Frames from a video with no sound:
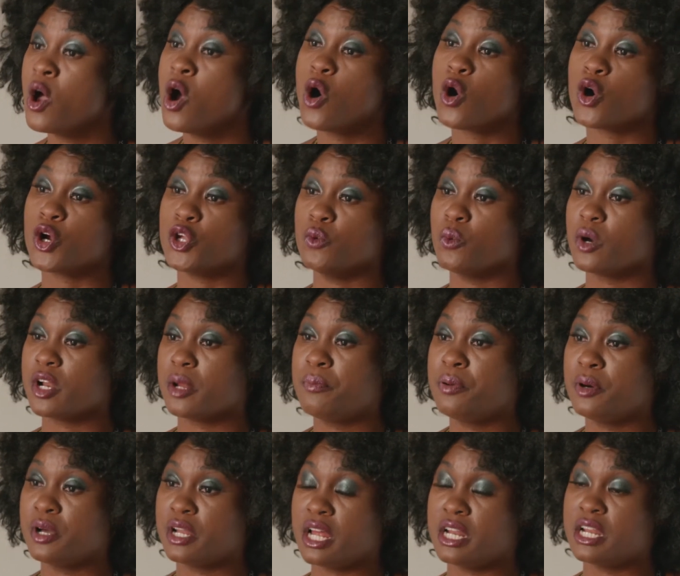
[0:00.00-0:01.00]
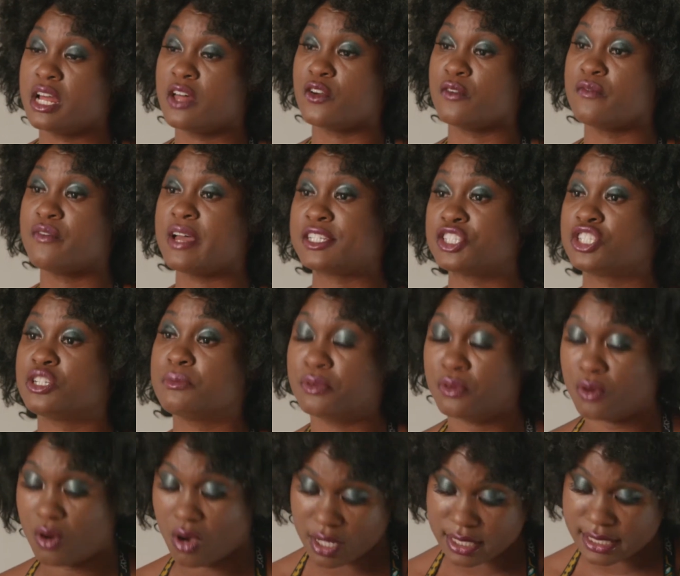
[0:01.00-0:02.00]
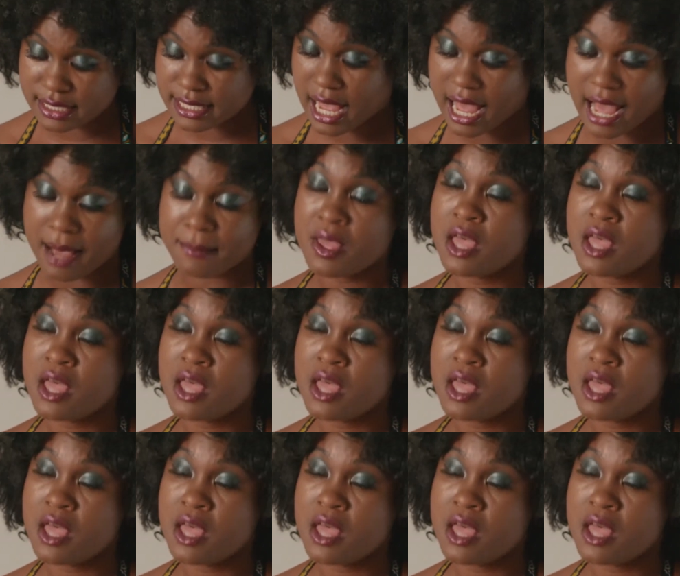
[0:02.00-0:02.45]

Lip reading: or you want to put another vegetable on top.